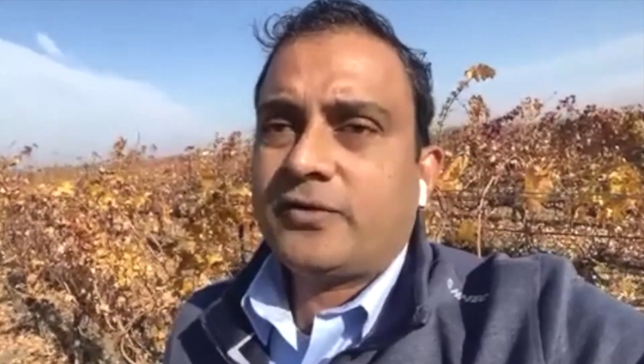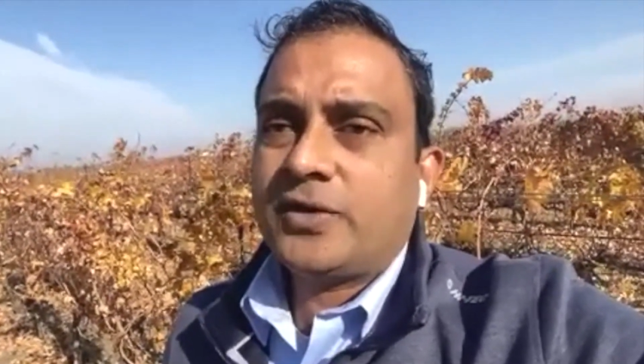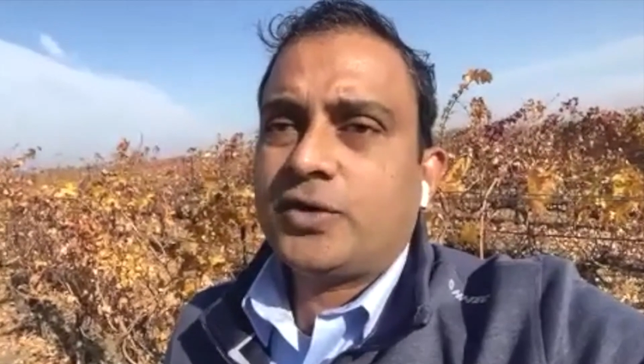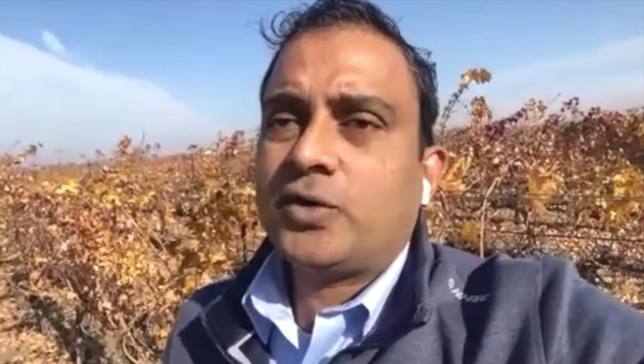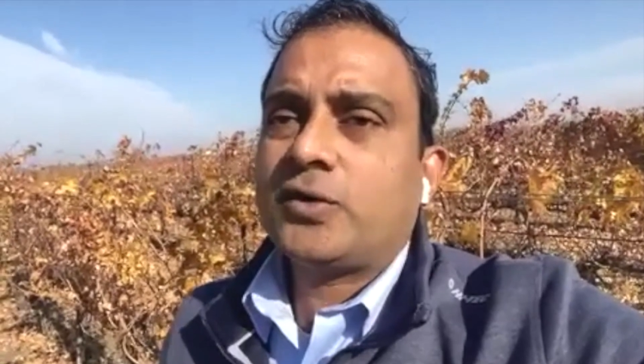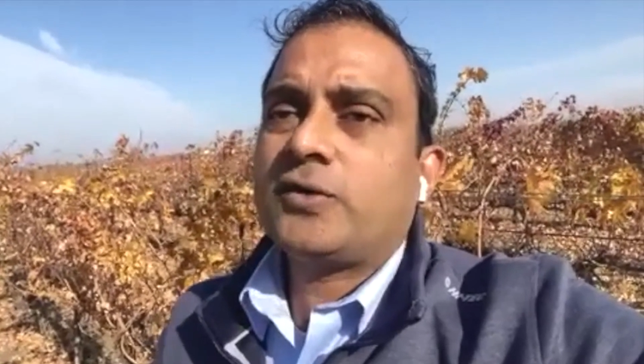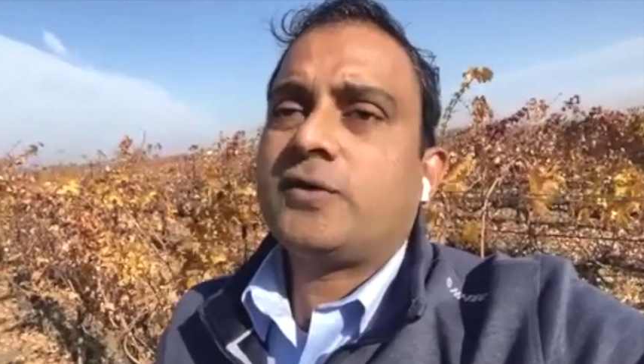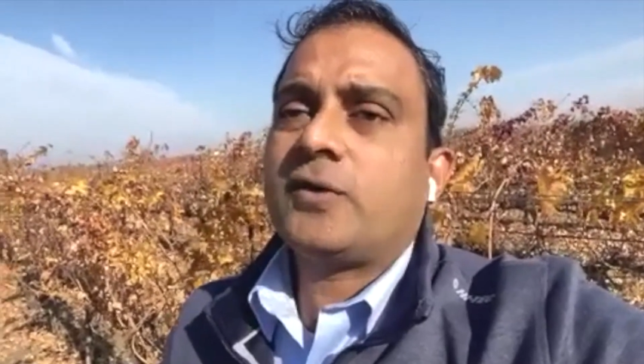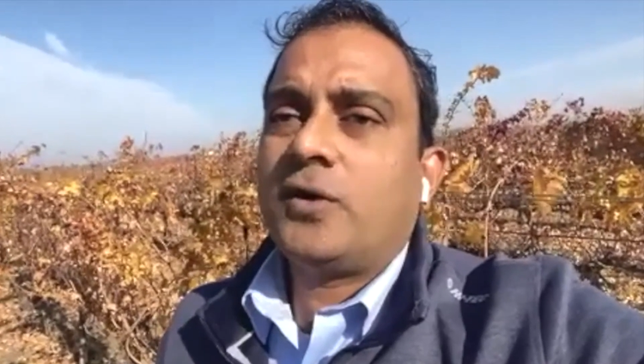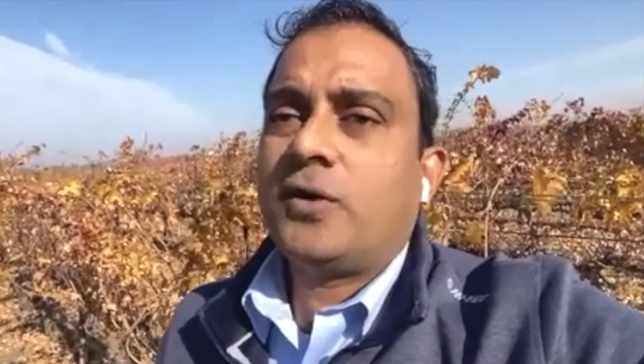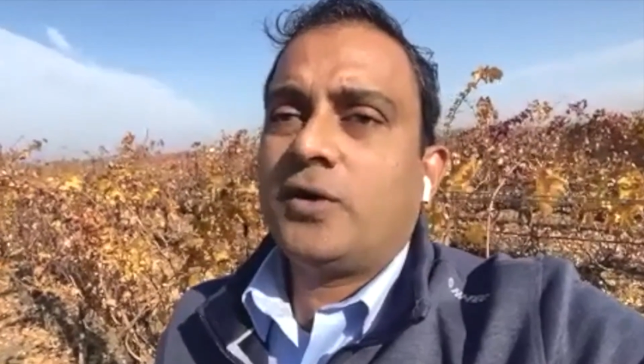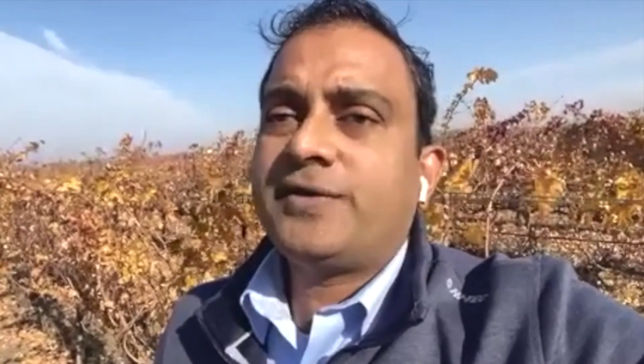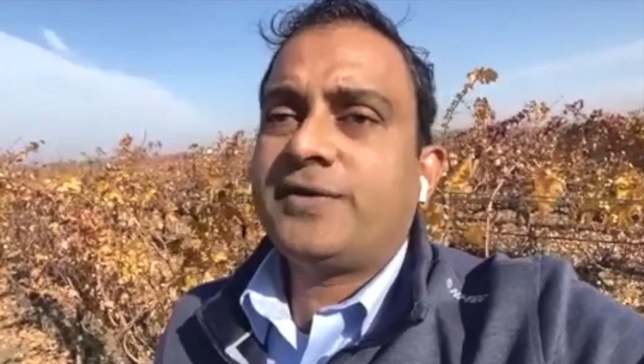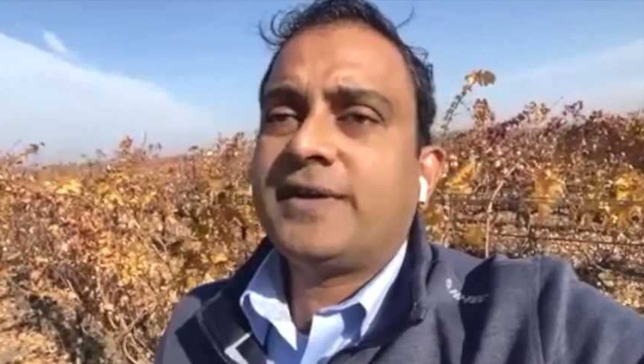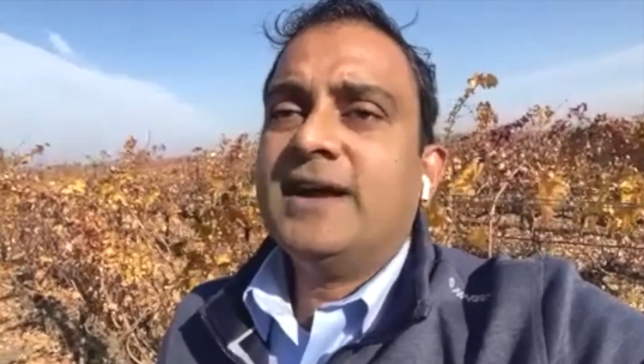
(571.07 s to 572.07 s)
for those
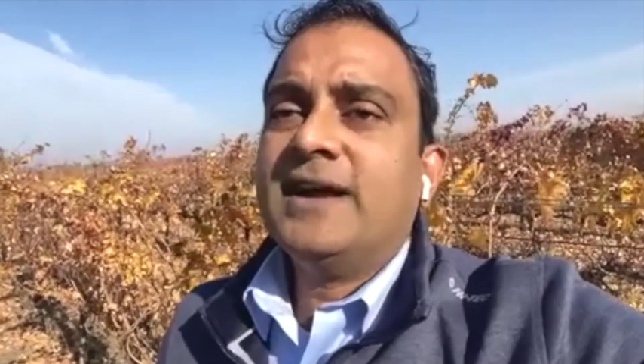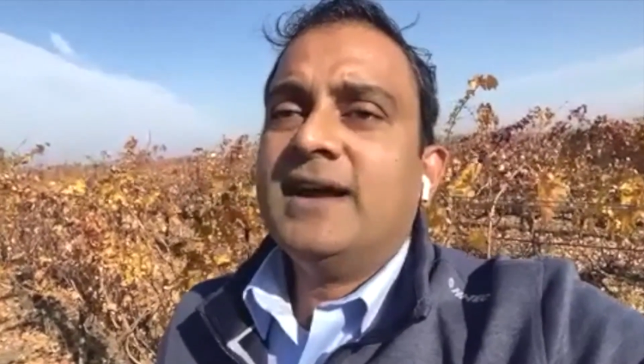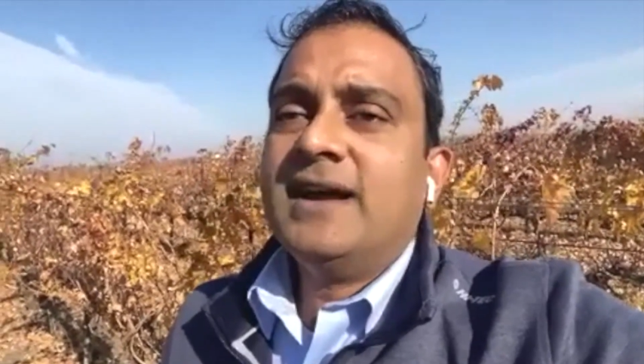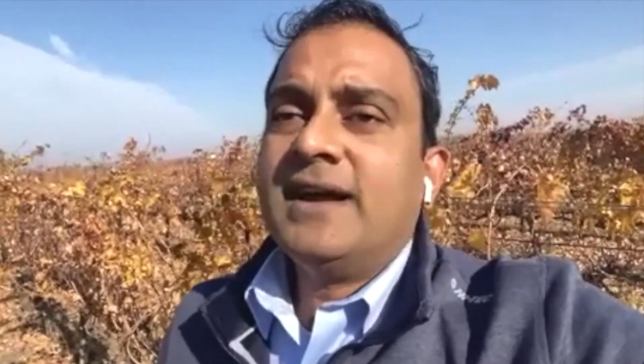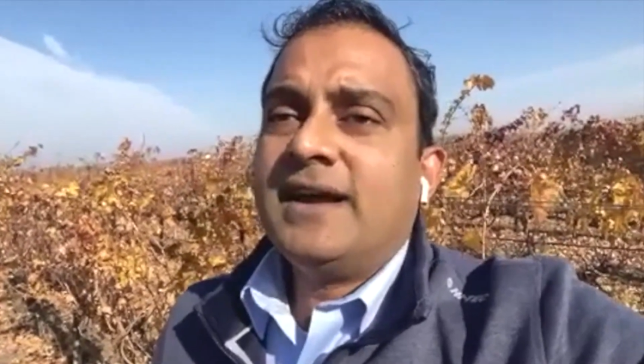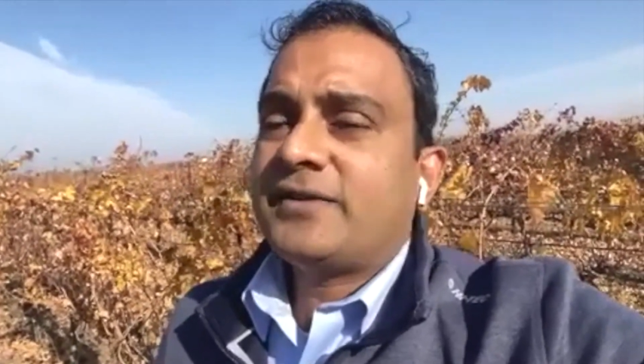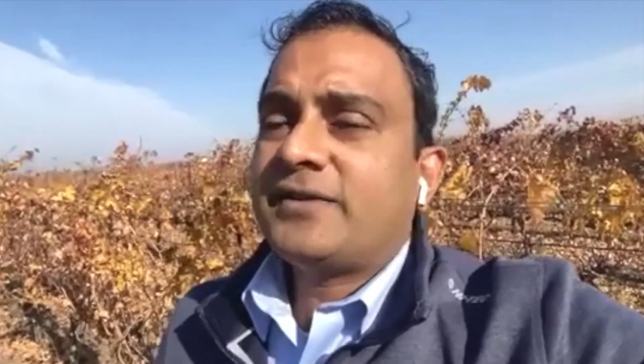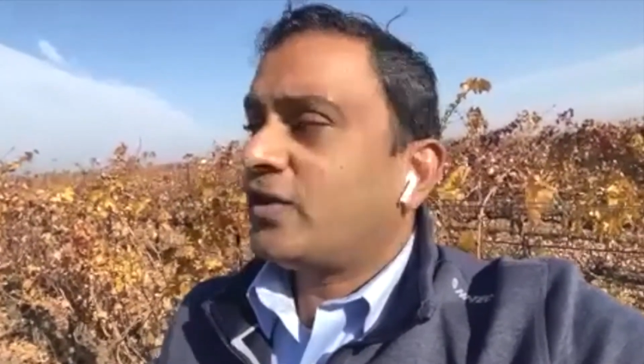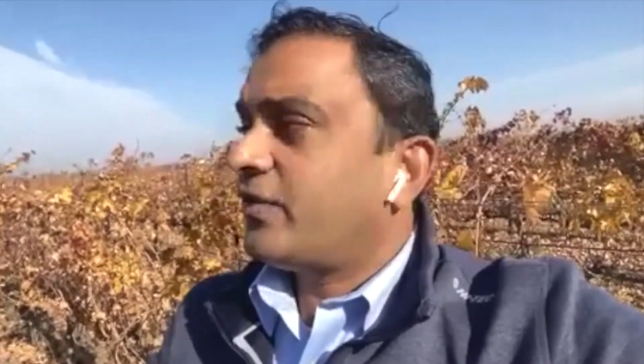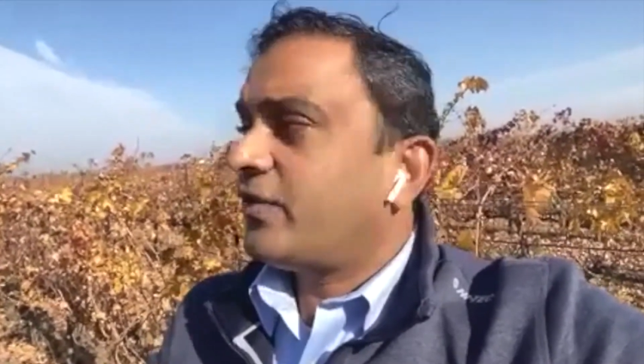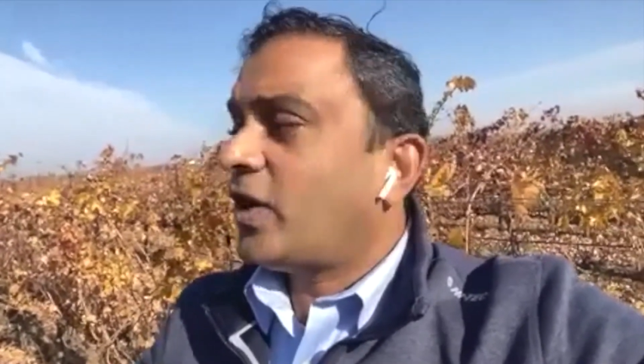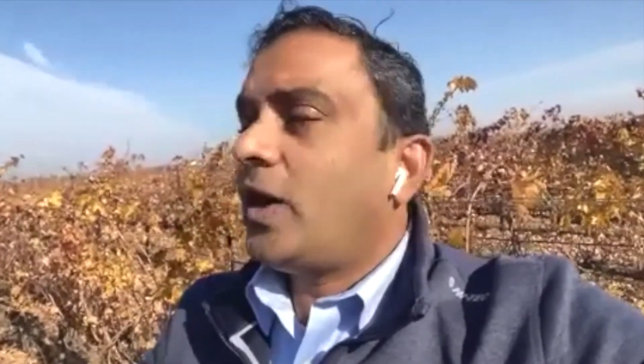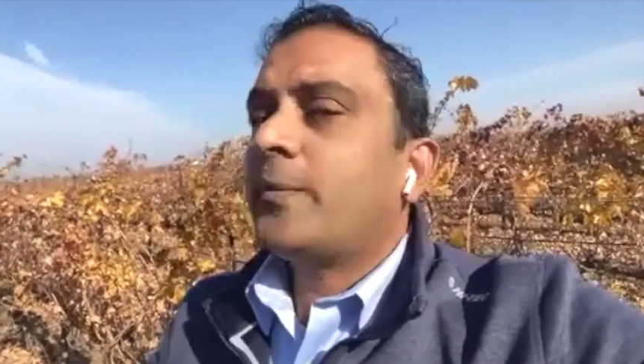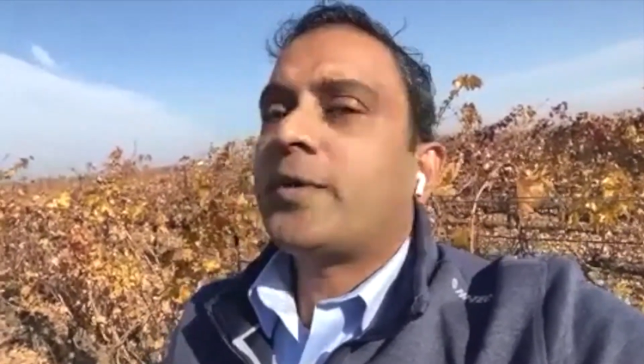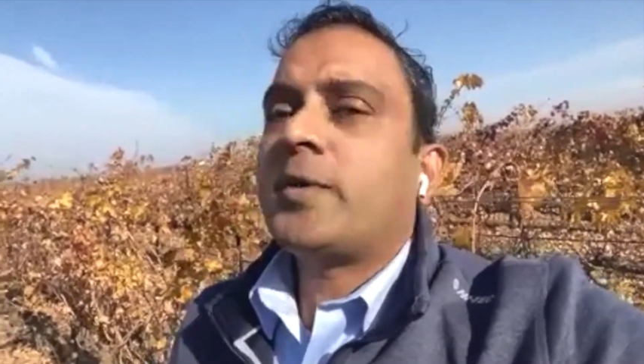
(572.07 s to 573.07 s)
rows instead of
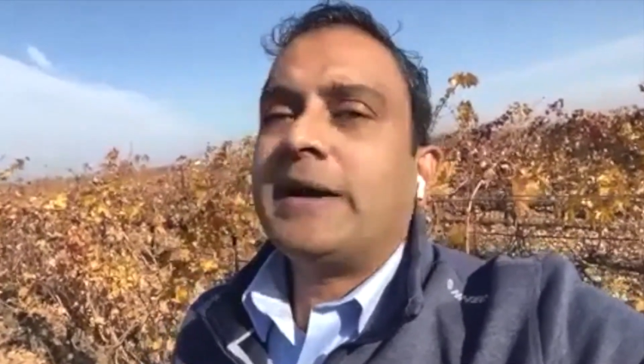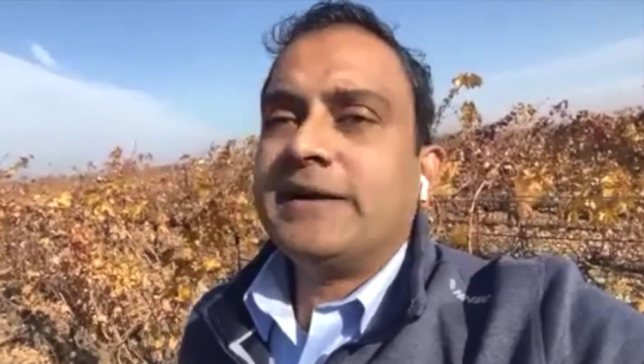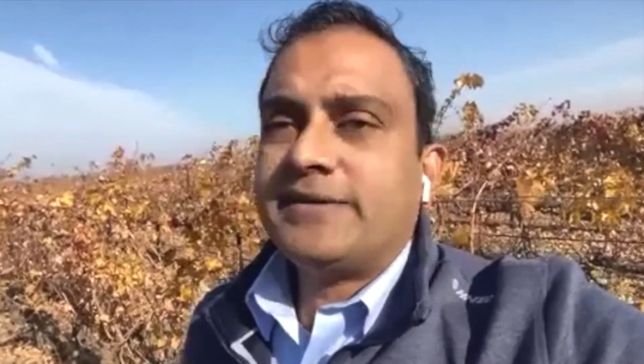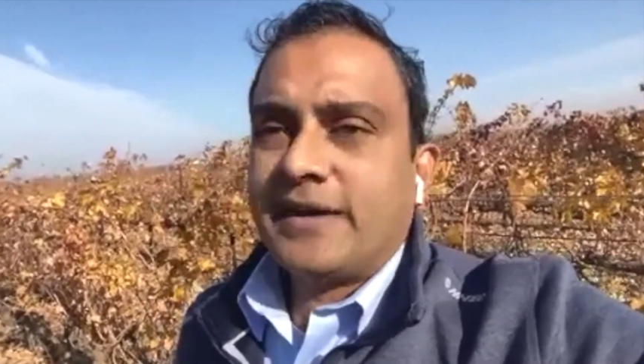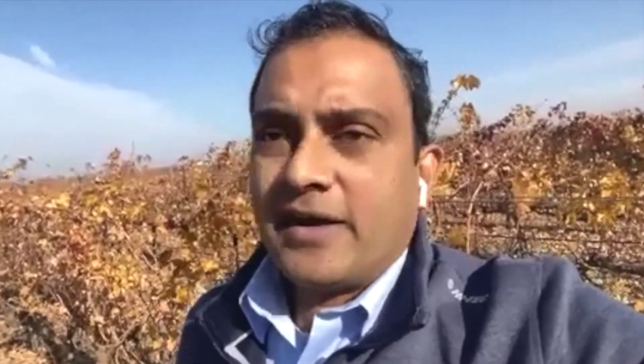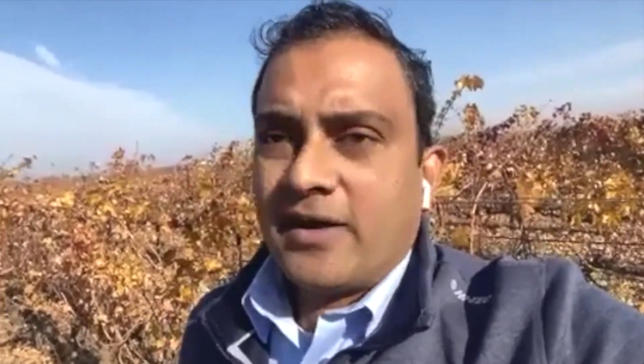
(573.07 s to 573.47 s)
compromising on